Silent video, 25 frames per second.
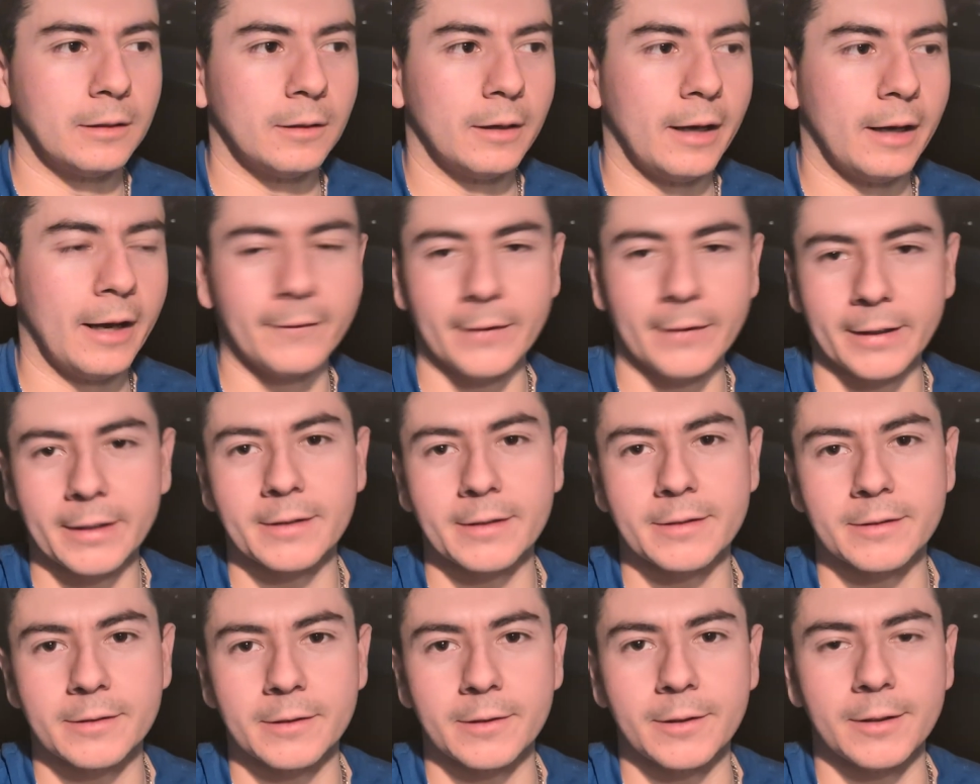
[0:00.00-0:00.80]
Have I
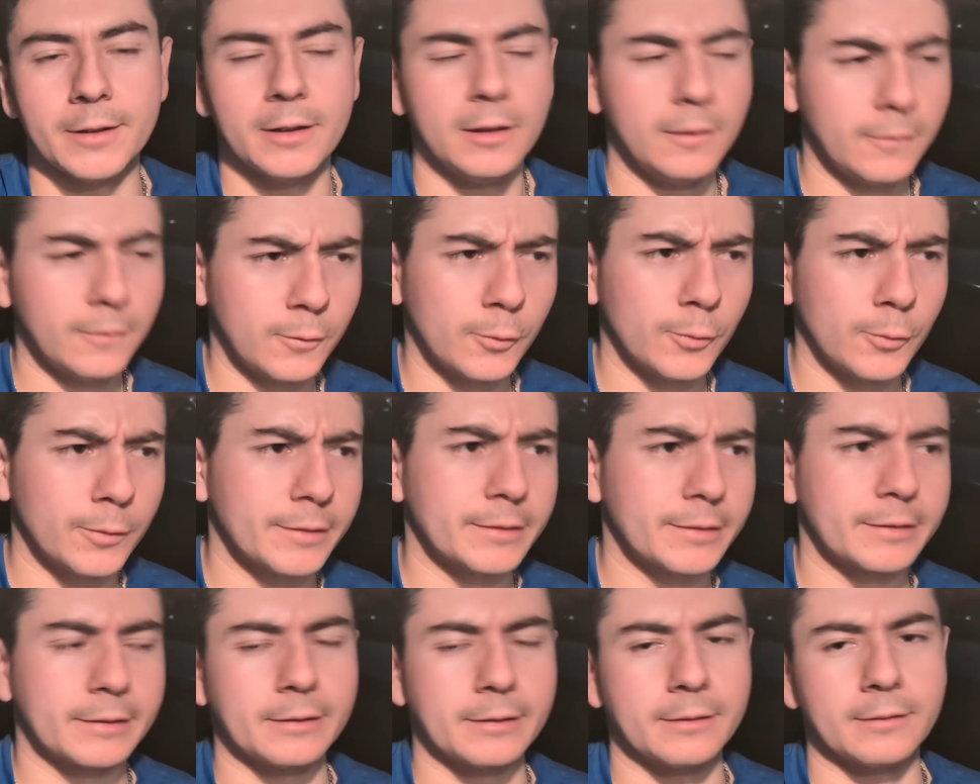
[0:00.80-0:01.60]
considered it? Of
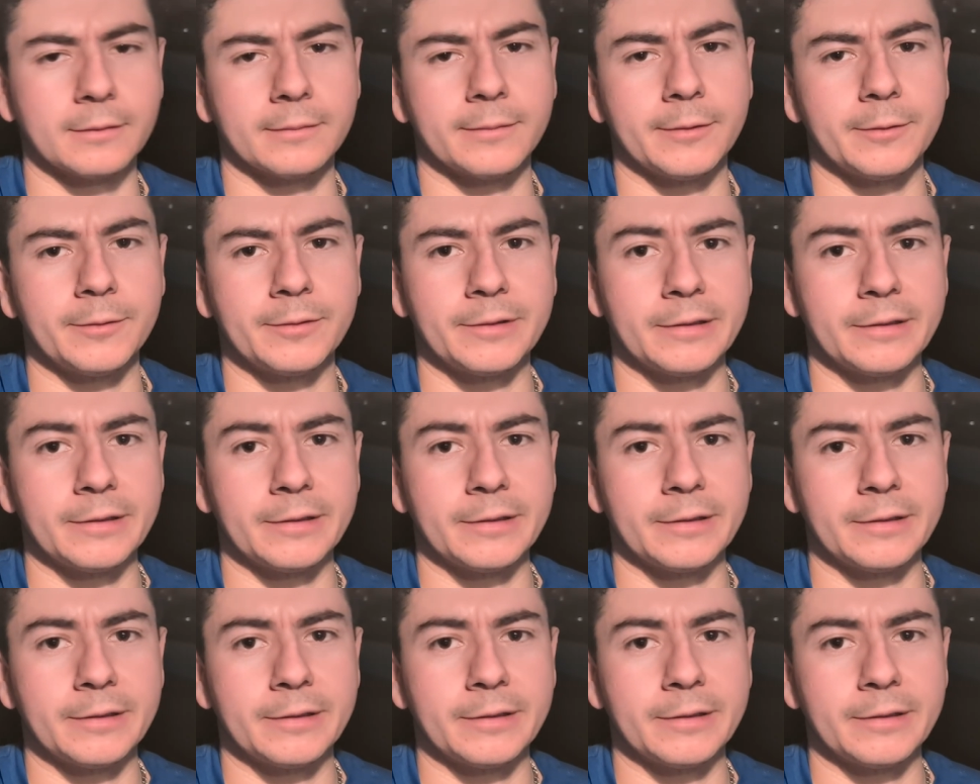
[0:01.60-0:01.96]
course. You